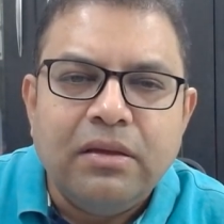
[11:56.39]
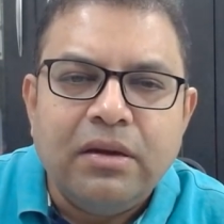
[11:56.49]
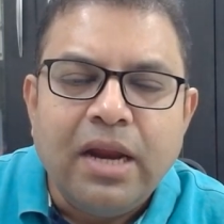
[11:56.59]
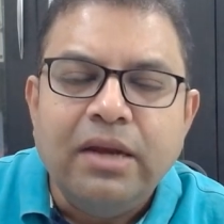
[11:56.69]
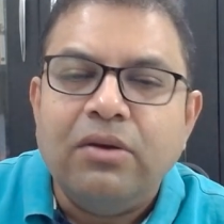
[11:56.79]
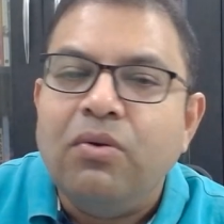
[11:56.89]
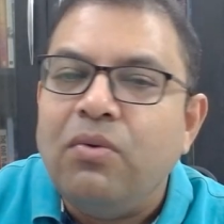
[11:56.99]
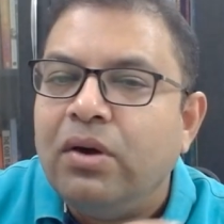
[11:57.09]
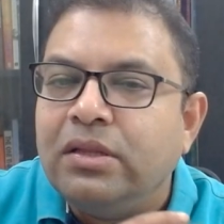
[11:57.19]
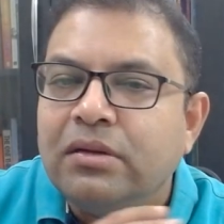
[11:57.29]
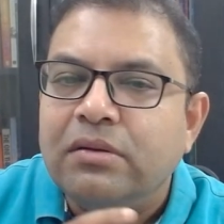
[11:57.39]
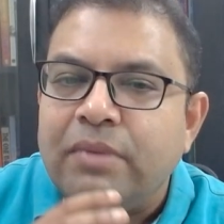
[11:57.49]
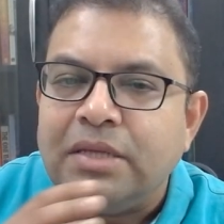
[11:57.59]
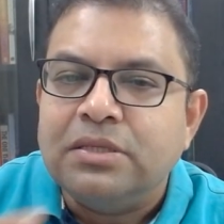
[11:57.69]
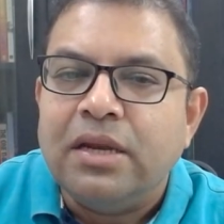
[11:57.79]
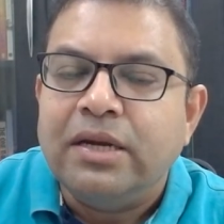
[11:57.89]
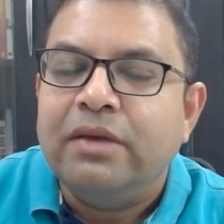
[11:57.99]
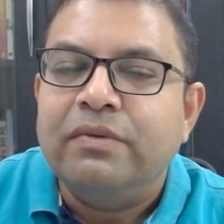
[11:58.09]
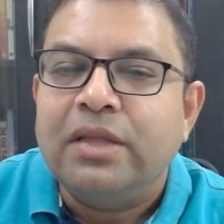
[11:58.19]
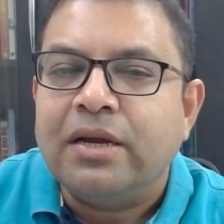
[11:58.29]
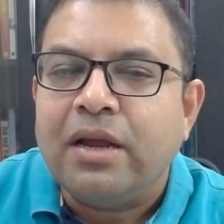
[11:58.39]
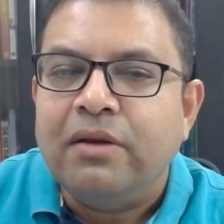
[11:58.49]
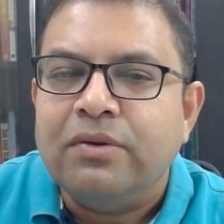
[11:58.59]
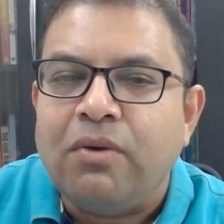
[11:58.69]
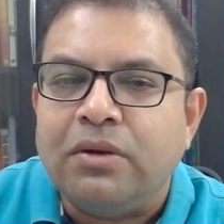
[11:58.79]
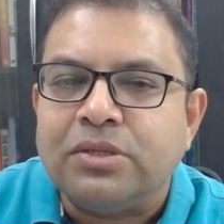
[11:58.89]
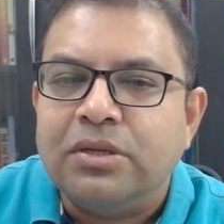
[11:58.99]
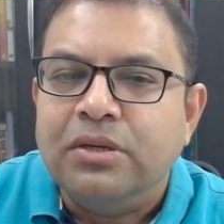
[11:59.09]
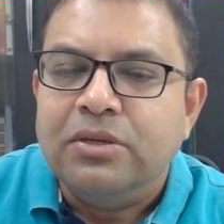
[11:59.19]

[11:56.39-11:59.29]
Right? No other master had given that kind of knowledge.